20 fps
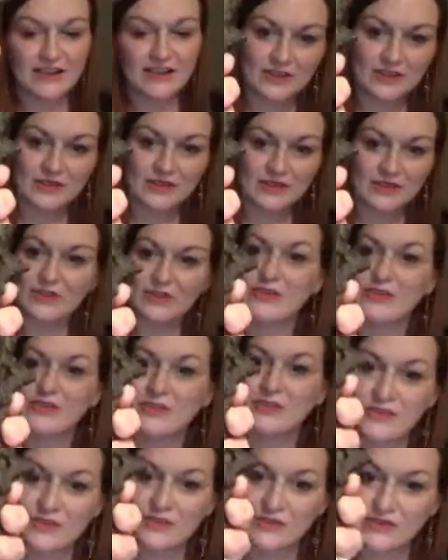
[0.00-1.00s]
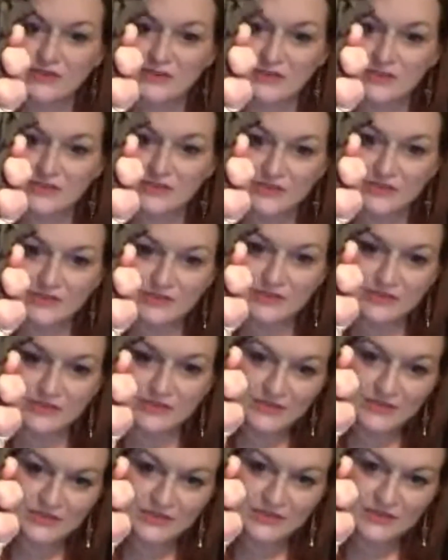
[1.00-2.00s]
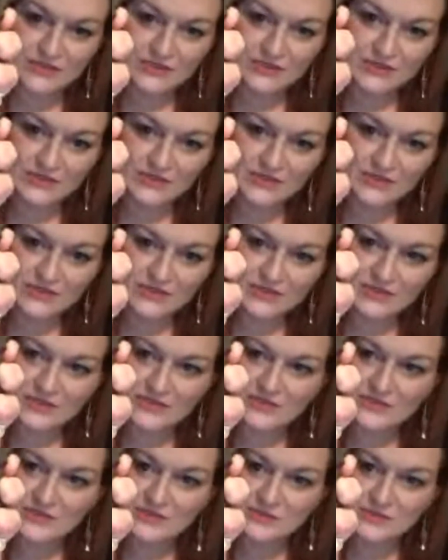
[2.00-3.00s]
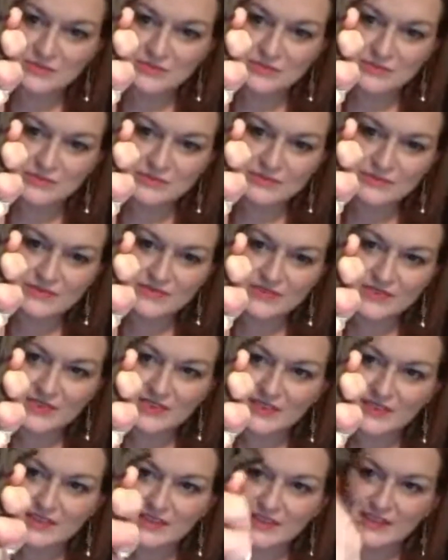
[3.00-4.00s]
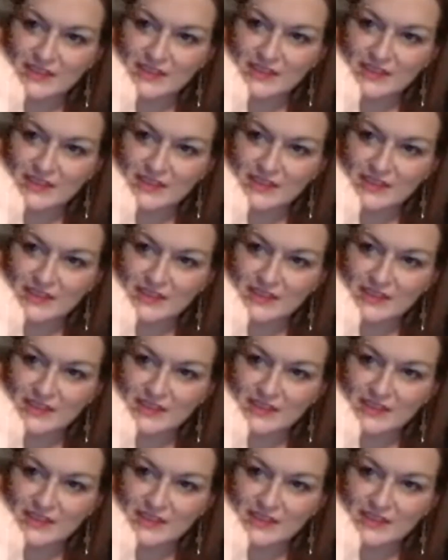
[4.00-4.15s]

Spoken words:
The person shown says nothing.